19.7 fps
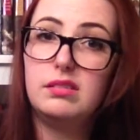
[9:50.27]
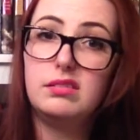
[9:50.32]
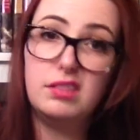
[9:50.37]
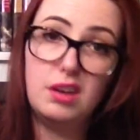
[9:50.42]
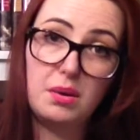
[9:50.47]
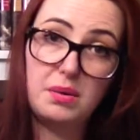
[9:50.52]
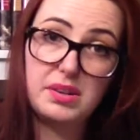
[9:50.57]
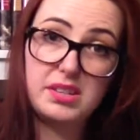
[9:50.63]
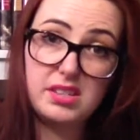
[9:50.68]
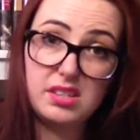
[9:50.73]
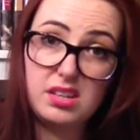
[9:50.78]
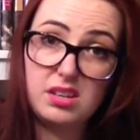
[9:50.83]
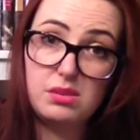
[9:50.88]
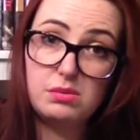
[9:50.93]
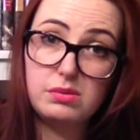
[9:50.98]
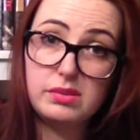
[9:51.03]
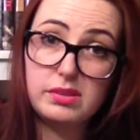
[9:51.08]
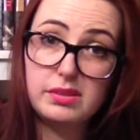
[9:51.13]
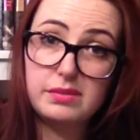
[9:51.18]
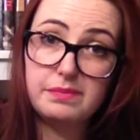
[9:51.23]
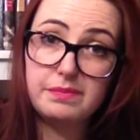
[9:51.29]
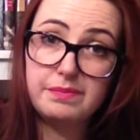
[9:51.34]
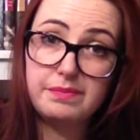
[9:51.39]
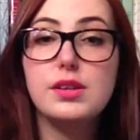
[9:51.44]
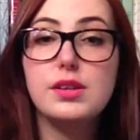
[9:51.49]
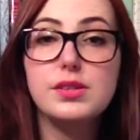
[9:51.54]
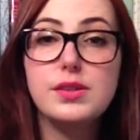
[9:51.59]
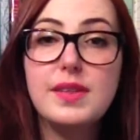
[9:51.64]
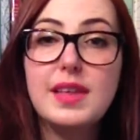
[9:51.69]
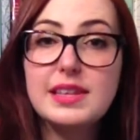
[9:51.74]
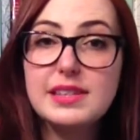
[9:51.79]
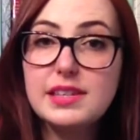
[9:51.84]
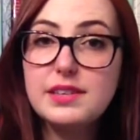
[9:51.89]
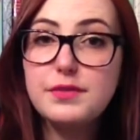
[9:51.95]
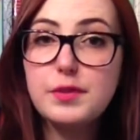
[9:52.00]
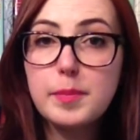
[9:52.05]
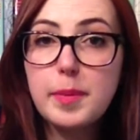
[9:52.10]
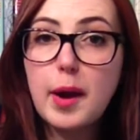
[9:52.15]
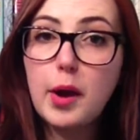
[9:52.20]
No excuse. So that's
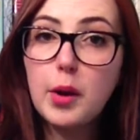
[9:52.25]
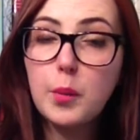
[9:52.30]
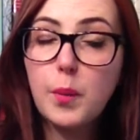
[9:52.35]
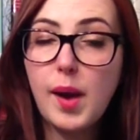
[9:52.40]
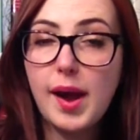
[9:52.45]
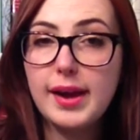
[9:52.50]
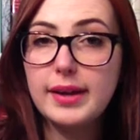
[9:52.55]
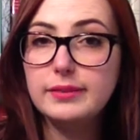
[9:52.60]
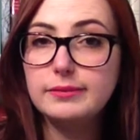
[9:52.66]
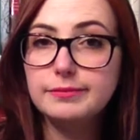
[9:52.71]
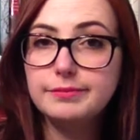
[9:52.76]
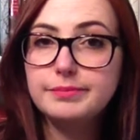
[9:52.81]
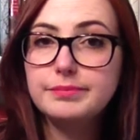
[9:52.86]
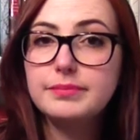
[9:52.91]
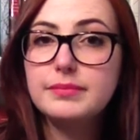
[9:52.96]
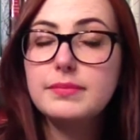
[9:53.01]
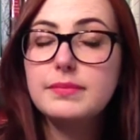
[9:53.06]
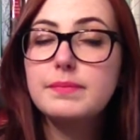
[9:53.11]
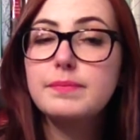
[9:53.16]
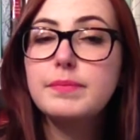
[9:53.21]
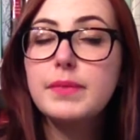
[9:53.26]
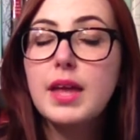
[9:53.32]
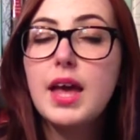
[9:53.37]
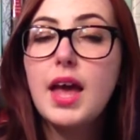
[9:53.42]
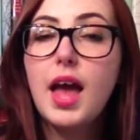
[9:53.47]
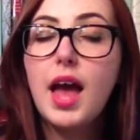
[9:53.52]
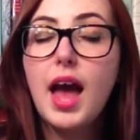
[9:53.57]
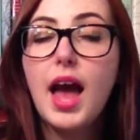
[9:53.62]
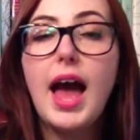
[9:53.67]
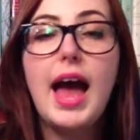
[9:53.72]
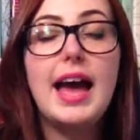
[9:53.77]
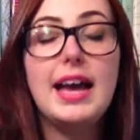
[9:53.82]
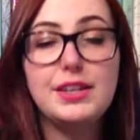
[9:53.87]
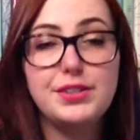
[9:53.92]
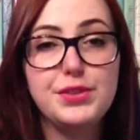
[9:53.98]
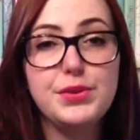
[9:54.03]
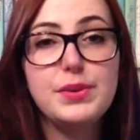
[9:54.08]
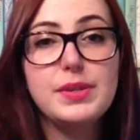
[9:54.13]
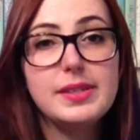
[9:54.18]
it for part one.
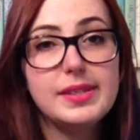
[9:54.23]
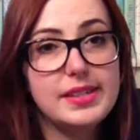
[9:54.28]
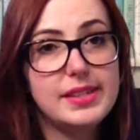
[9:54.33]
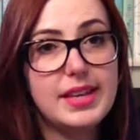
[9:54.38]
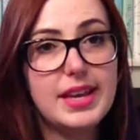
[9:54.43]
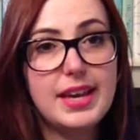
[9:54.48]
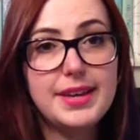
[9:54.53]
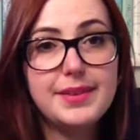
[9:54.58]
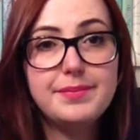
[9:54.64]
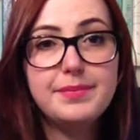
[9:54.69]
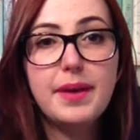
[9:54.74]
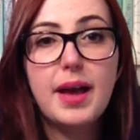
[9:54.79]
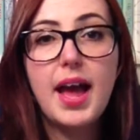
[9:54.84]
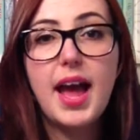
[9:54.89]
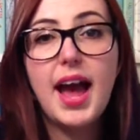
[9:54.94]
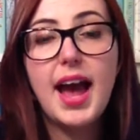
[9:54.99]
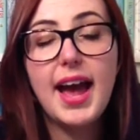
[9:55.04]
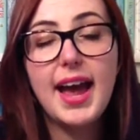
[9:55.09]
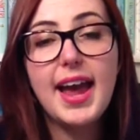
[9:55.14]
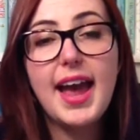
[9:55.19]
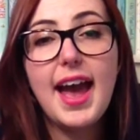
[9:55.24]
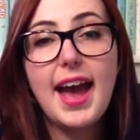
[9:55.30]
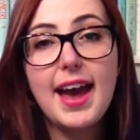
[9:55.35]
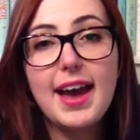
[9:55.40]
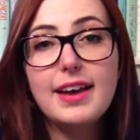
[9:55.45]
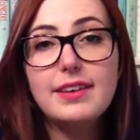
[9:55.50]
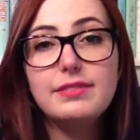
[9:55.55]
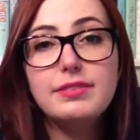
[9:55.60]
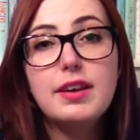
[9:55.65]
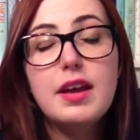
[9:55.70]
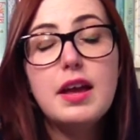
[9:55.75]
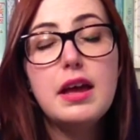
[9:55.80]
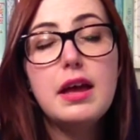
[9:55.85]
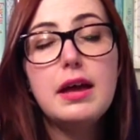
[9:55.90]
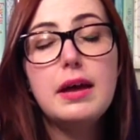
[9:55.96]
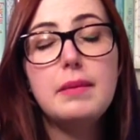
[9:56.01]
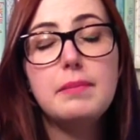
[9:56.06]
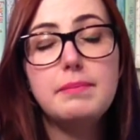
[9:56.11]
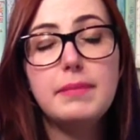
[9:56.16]
As you can see, I have
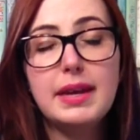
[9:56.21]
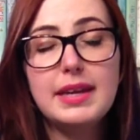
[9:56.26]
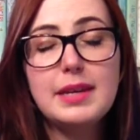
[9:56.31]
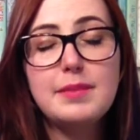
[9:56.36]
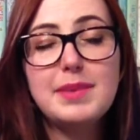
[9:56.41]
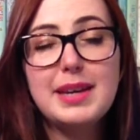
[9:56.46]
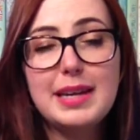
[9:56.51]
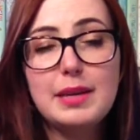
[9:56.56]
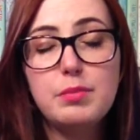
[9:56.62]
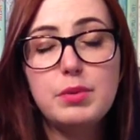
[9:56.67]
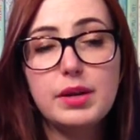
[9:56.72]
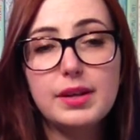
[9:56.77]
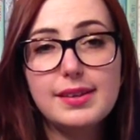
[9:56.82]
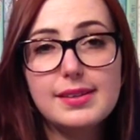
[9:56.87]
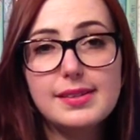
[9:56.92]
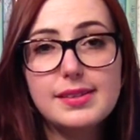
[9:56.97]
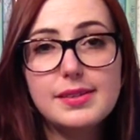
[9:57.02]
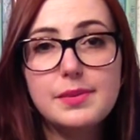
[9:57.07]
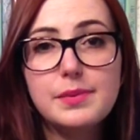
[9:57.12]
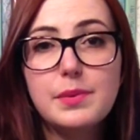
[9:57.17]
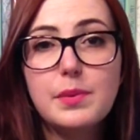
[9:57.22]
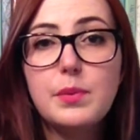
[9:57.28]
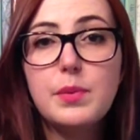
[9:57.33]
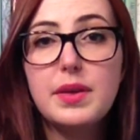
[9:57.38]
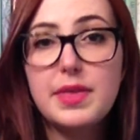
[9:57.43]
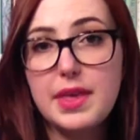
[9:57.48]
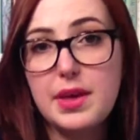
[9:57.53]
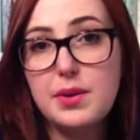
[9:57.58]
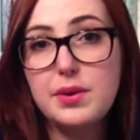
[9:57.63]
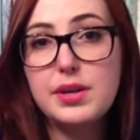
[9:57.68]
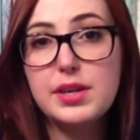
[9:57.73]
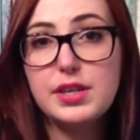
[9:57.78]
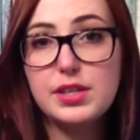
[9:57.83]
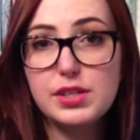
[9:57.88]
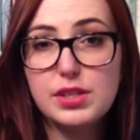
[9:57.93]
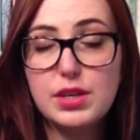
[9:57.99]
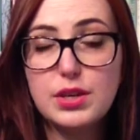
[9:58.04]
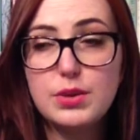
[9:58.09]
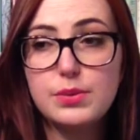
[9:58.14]
many, many books without an
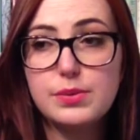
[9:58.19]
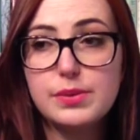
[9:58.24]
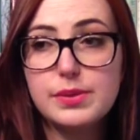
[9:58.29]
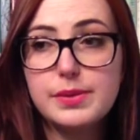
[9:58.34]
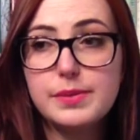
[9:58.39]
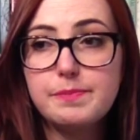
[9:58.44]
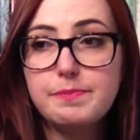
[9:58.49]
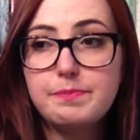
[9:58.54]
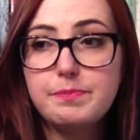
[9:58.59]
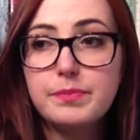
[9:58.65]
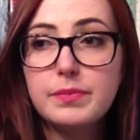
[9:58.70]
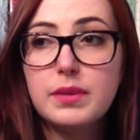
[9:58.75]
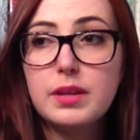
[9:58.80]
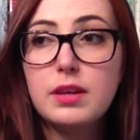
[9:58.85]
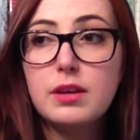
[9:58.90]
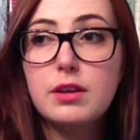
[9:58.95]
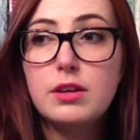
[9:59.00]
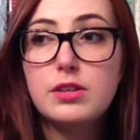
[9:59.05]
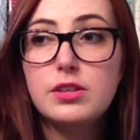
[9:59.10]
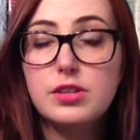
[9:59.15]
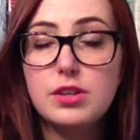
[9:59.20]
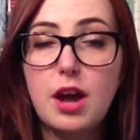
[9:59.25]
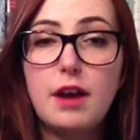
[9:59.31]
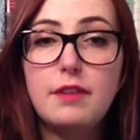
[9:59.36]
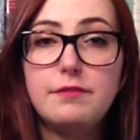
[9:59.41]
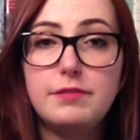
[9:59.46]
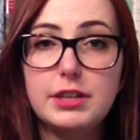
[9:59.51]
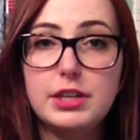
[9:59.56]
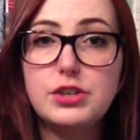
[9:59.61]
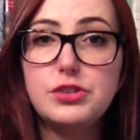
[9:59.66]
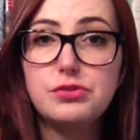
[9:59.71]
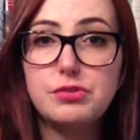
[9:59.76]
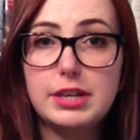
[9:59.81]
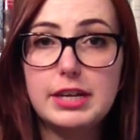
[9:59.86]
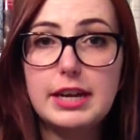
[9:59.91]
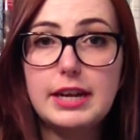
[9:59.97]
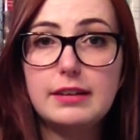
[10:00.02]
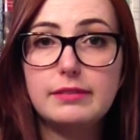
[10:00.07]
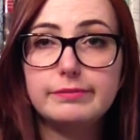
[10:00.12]
excuse to not finish
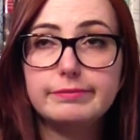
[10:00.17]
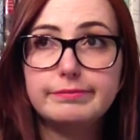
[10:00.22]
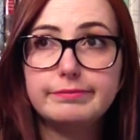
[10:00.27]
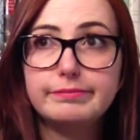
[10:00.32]
reading.